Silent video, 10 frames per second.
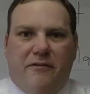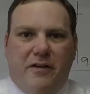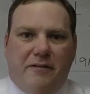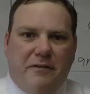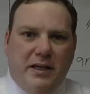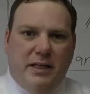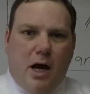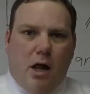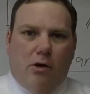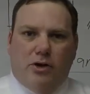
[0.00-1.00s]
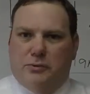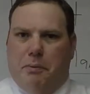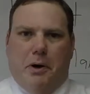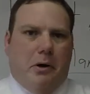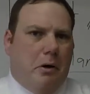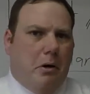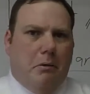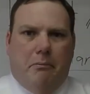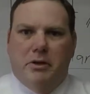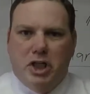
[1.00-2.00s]
$50 per
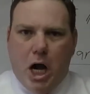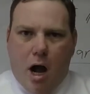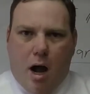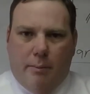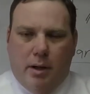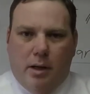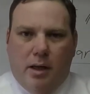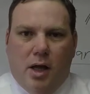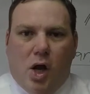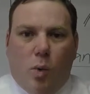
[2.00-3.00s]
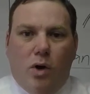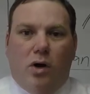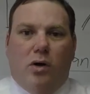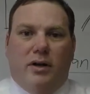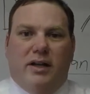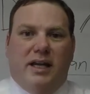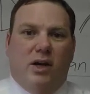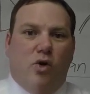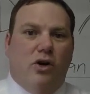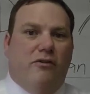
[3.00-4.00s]
job, well,
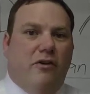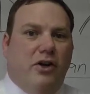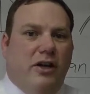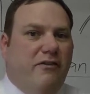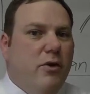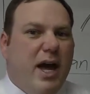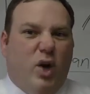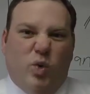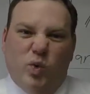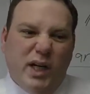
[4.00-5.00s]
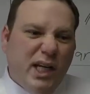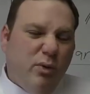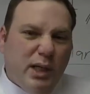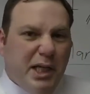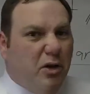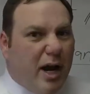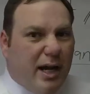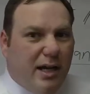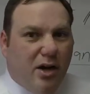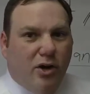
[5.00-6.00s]
if you had a really, really
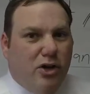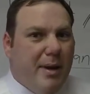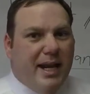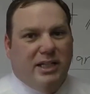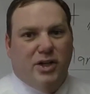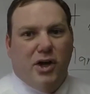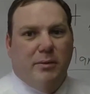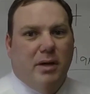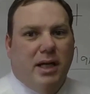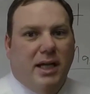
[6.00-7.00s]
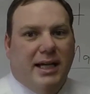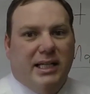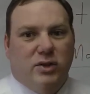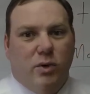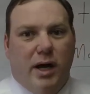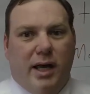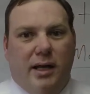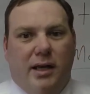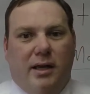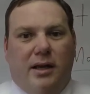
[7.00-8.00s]
great year and you made a ton of money, guess what?
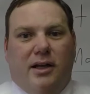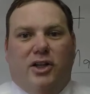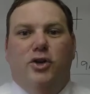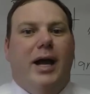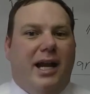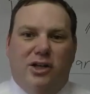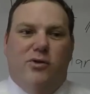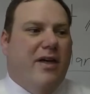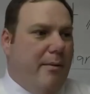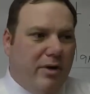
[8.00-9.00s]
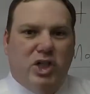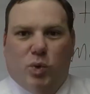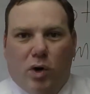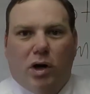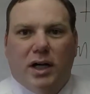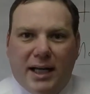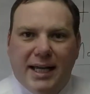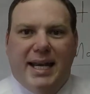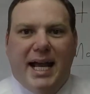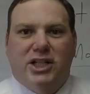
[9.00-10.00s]
You got to do that much work
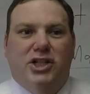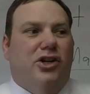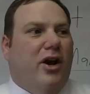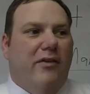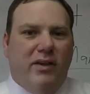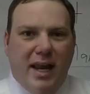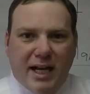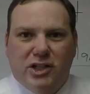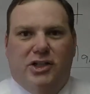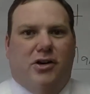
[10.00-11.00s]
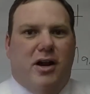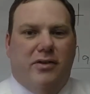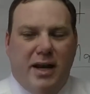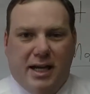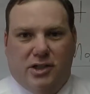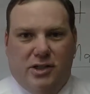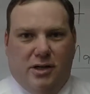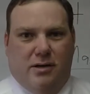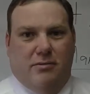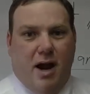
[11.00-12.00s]
again next year and the next year and the next
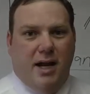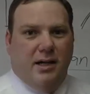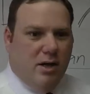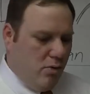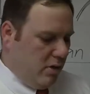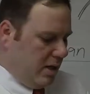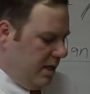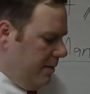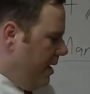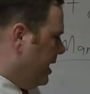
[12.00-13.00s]
year, right, in order to keep